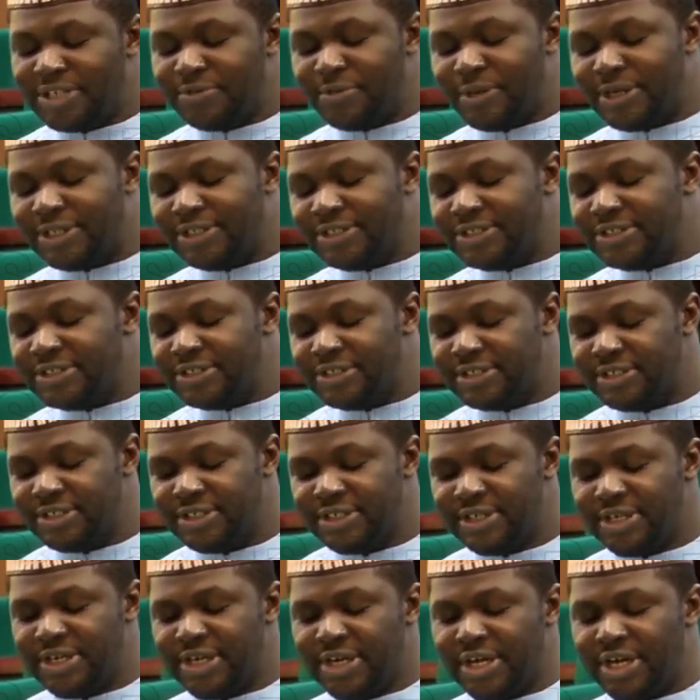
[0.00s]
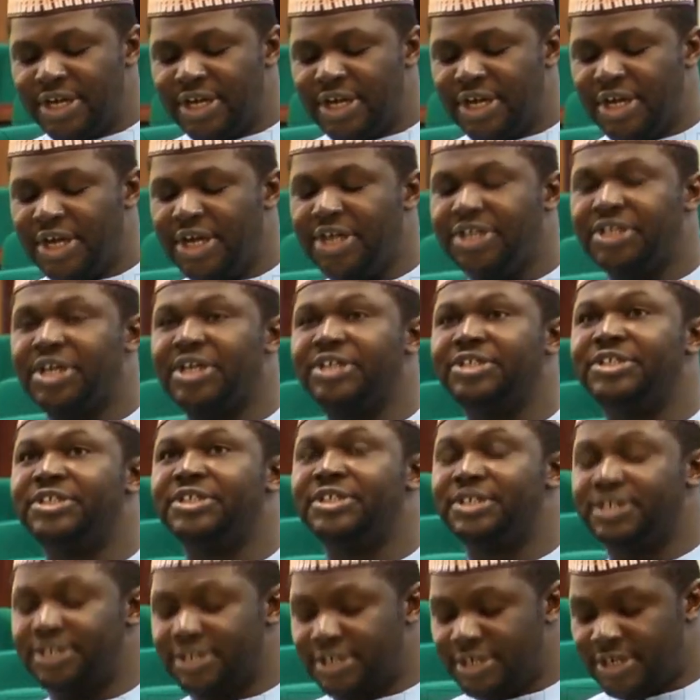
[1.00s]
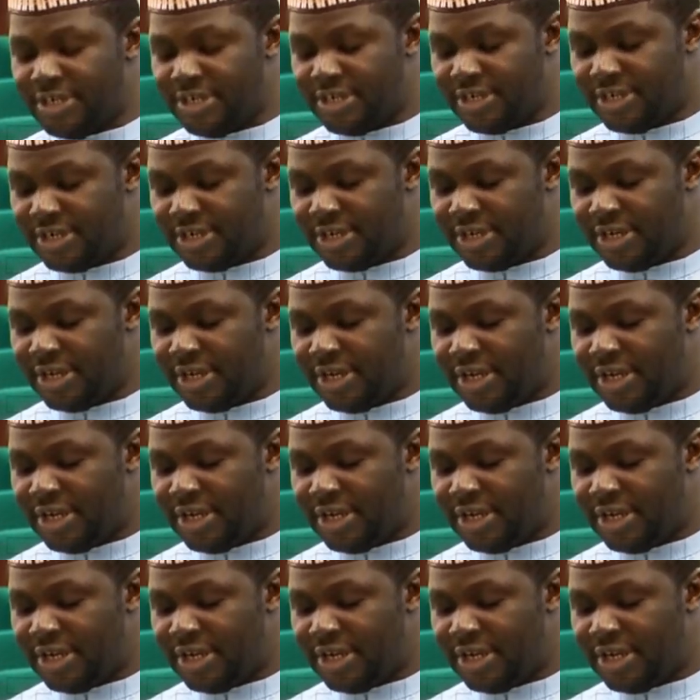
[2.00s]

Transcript: department, agencies,